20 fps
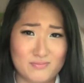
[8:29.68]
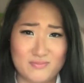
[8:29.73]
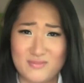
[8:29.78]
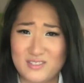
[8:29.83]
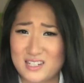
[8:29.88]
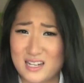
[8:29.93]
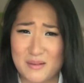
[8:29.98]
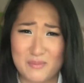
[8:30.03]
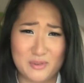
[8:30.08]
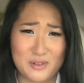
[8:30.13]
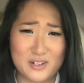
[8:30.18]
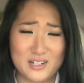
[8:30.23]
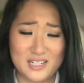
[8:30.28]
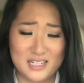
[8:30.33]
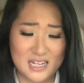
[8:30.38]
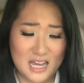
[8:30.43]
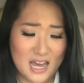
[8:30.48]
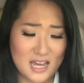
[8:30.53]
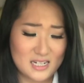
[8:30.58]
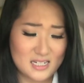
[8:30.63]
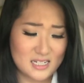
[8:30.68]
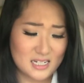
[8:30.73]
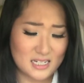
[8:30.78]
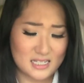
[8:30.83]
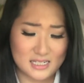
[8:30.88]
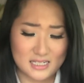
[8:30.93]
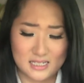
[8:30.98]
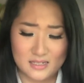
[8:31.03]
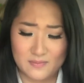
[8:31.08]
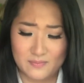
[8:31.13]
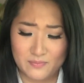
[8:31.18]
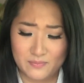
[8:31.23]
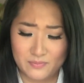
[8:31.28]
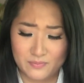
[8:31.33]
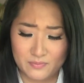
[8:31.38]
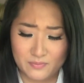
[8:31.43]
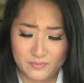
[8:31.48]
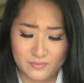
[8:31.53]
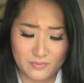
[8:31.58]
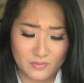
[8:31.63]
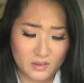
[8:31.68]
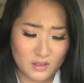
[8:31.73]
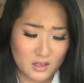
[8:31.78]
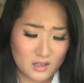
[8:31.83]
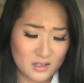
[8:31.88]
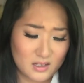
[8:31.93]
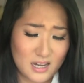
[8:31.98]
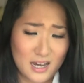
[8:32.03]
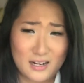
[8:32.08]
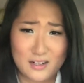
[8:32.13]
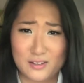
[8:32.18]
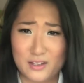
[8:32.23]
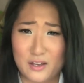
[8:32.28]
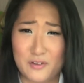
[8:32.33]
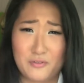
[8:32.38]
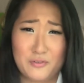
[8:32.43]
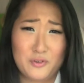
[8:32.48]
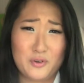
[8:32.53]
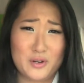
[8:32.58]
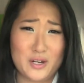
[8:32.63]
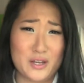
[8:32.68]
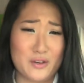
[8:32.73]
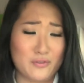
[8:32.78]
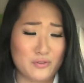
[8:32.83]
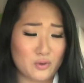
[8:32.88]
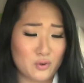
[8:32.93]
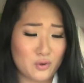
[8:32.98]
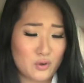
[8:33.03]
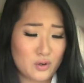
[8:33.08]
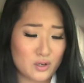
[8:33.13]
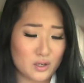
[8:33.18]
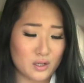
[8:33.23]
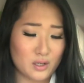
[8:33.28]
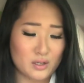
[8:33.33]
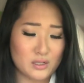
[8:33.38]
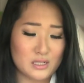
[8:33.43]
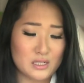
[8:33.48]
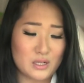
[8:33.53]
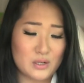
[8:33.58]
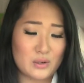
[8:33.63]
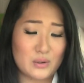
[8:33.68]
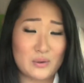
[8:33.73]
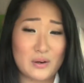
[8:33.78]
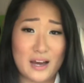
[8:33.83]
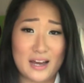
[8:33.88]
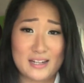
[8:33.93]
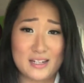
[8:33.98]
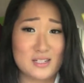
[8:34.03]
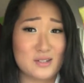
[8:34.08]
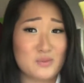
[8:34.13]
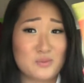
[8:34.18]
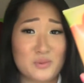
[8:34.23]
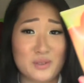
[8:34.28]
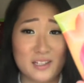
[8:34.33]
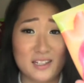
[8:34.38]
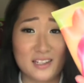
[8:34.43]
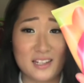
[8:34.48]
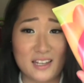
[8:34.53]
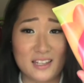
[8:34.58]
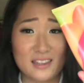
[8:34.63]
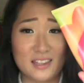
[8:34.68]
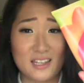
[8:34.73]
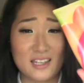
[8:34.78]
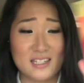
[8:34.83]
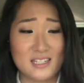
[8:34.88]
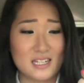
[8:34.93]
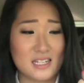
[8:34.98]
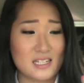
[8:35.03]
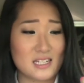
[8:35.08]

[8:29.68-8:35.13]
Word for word: summery scent. It's kind of like fruity, floral, so I just really like this.